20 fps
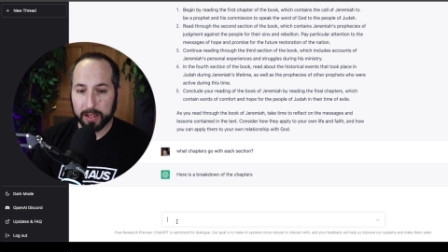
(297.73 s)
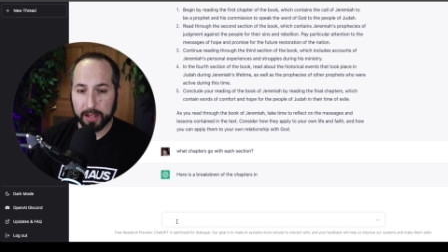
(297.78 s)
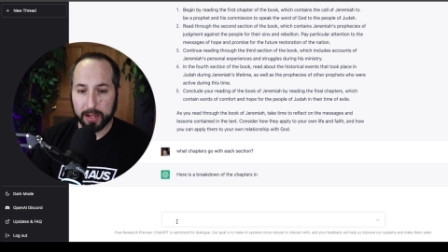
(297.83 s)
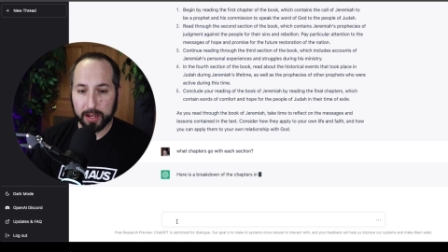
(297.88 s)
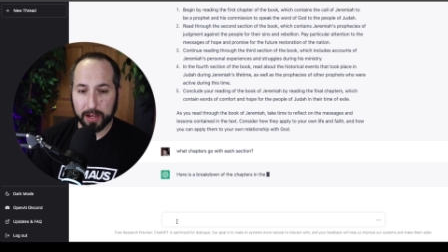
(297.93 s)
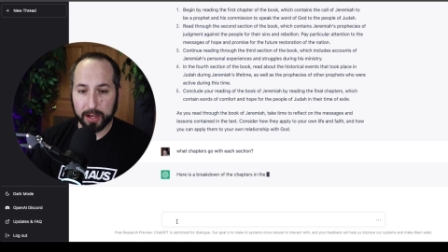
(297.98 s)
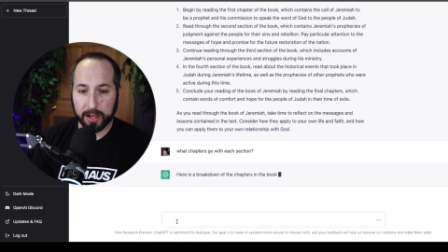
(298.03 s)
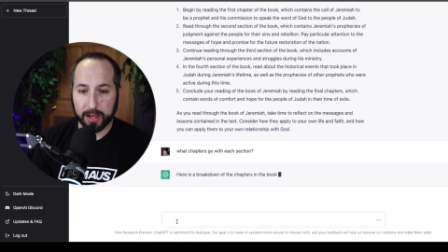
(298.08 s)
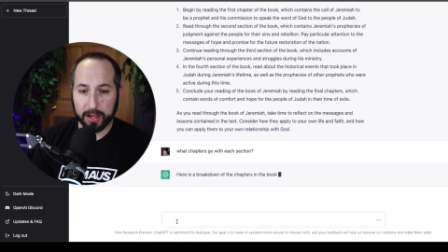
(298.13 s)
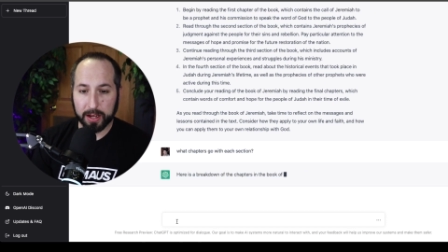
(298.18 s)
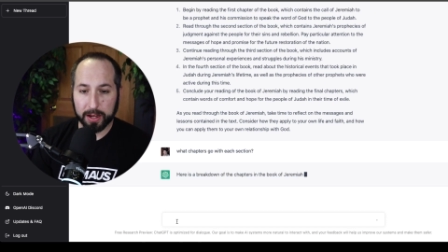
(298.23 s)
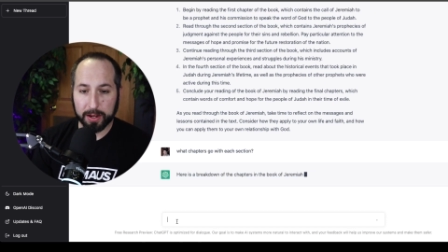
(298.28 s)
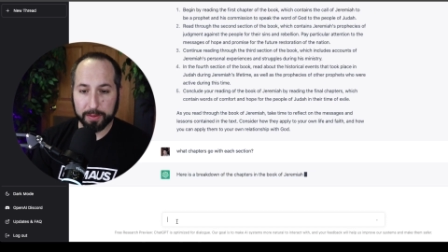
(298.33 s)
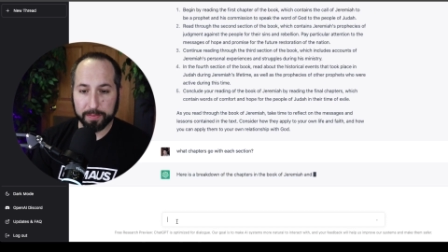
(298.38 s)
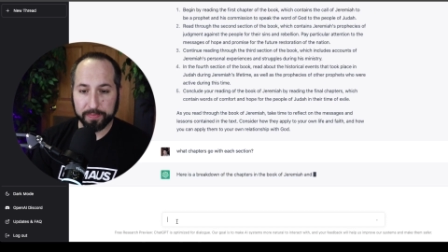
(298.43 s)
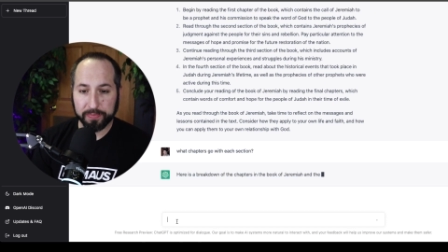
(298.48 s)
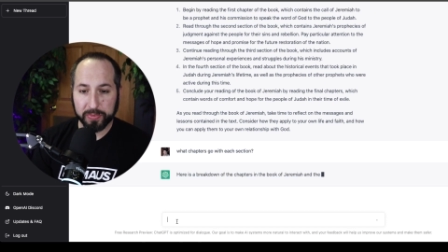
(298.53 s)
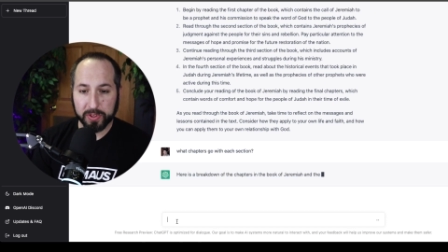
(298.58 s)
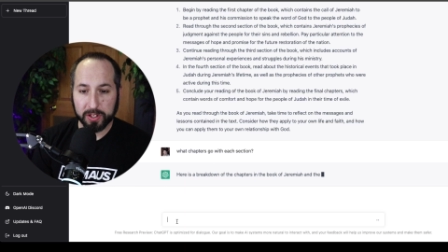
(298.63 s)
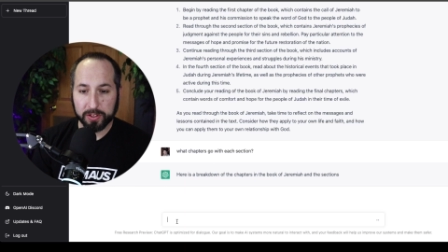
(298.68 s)

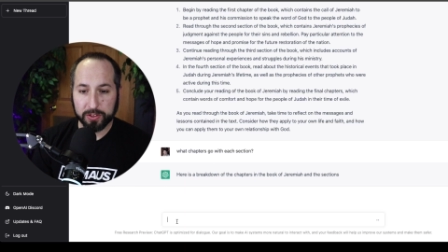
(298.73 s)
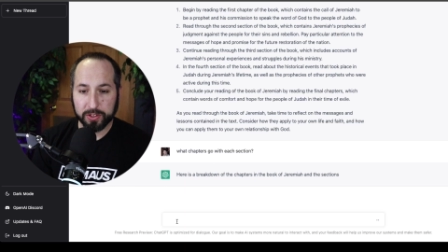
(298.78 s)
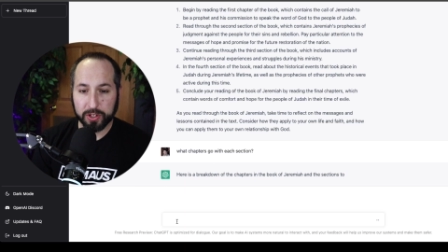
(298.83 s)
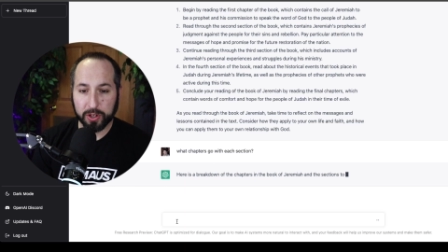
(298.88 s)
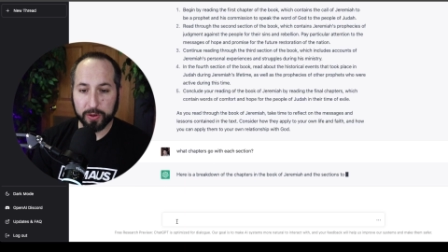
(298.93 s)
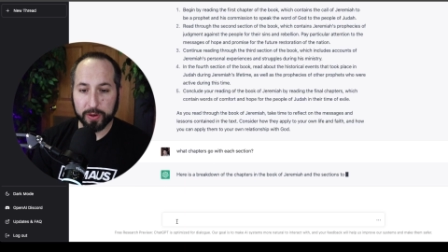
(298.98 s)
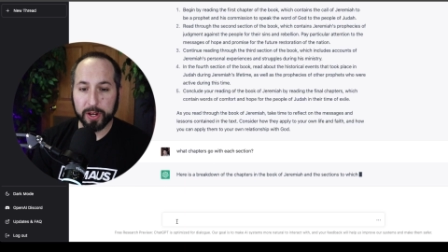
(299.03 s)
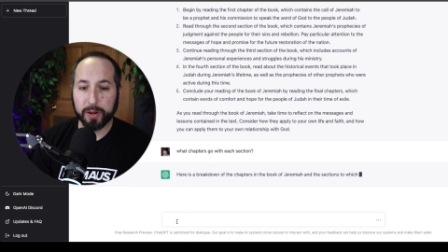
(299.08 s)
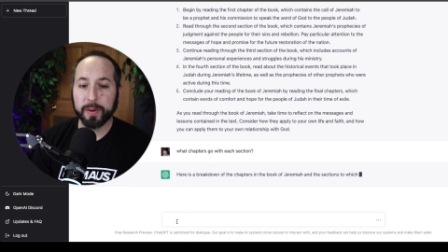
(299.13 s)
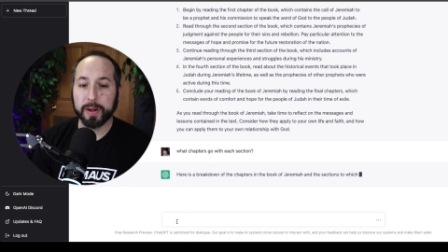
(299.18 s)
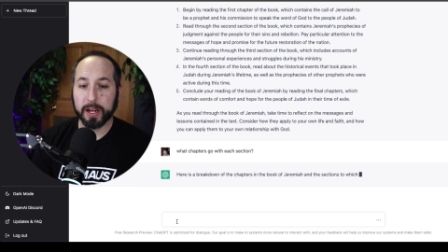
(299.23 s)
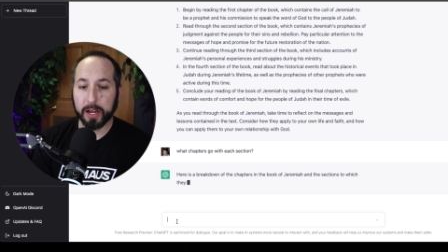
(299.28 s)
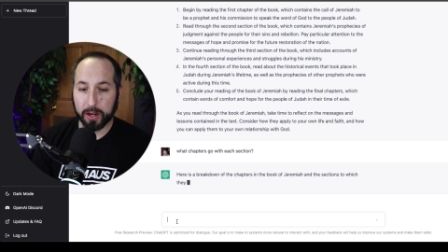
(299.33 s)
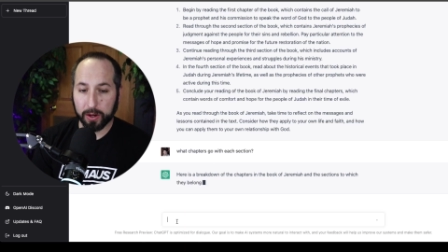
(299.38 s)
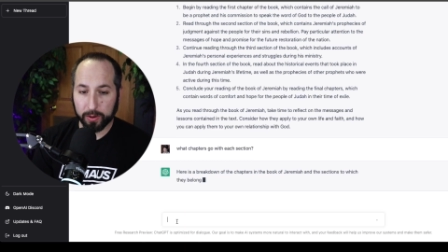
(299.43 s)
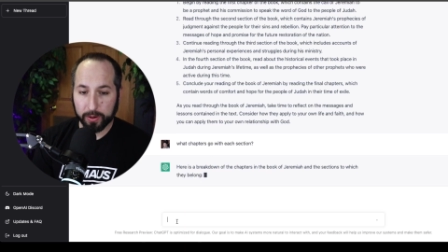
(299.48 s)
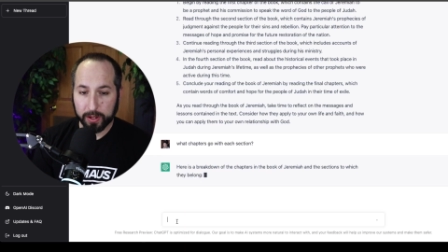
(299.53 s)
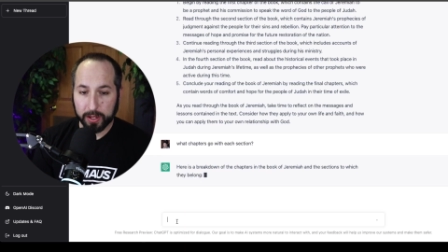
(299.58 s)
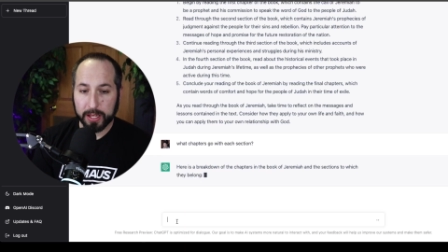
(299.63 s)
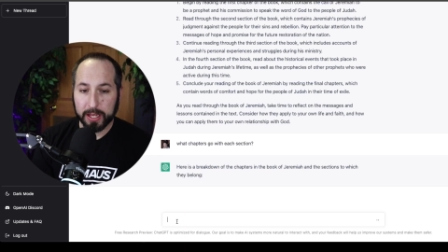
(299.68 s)
Um, so here we
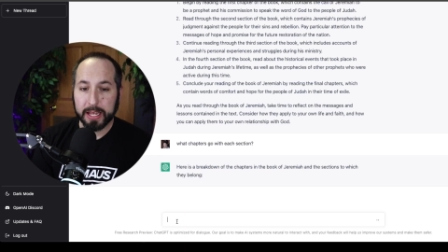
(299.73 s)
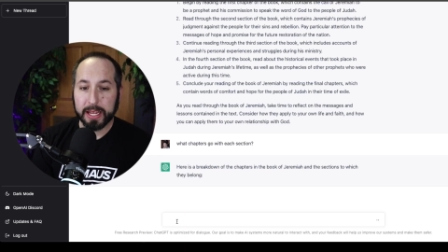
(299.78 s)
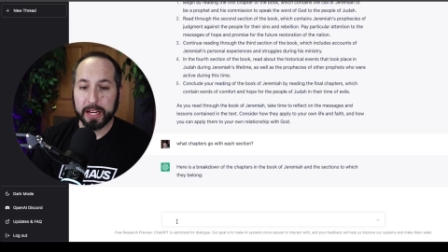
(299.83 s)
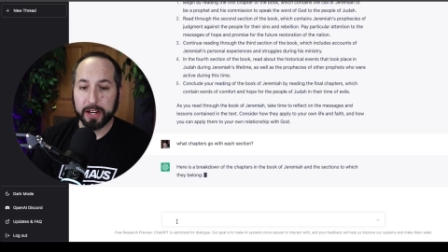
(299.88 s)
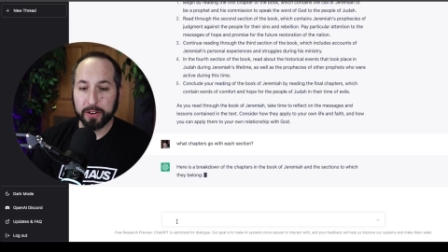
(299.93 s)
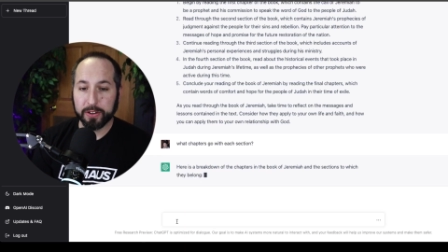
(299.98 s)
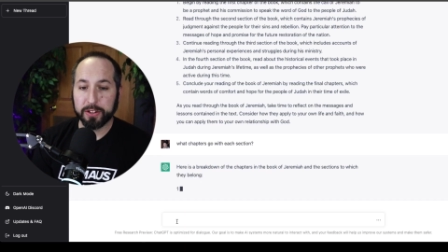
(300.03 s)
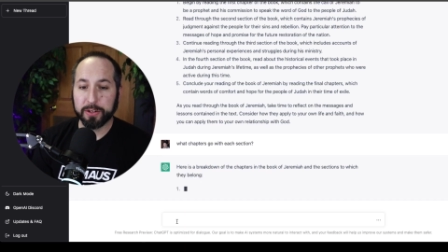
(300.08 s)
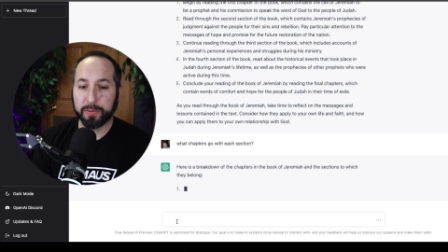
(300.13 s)
go. here's